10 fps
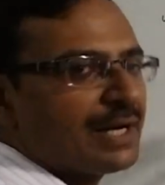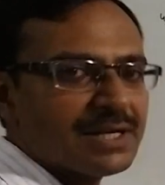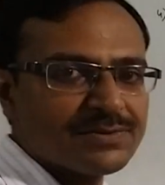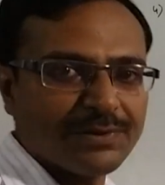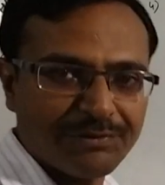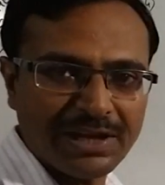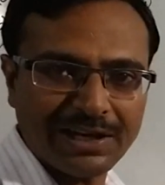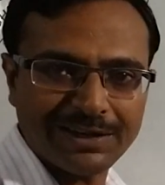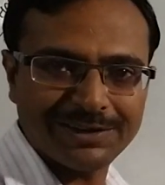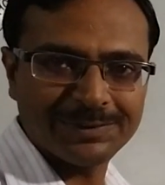that is
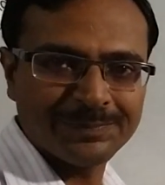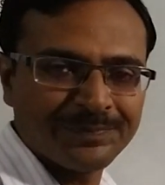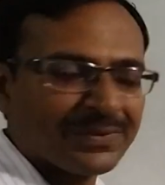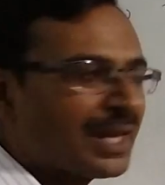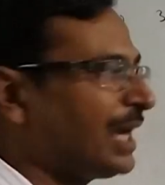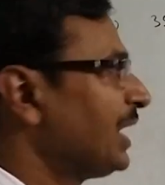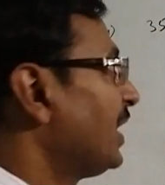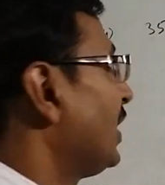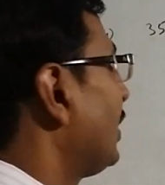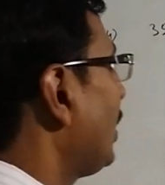15.
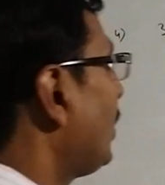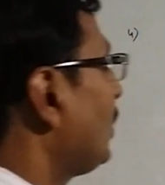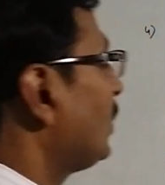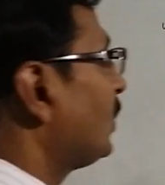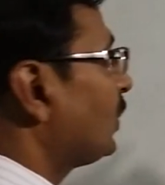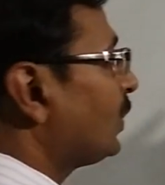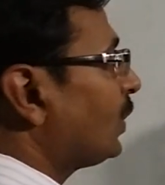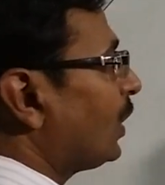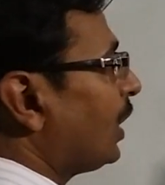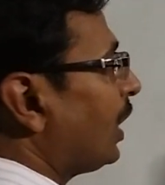Now
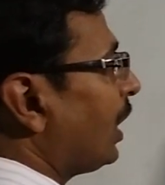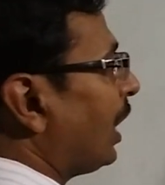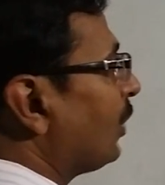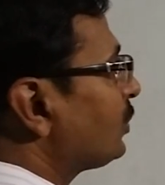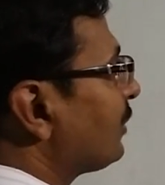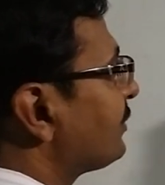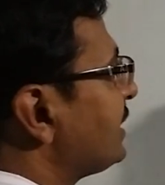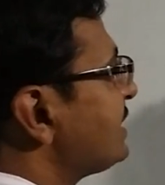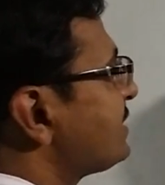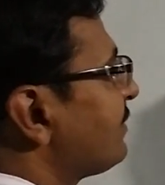out of these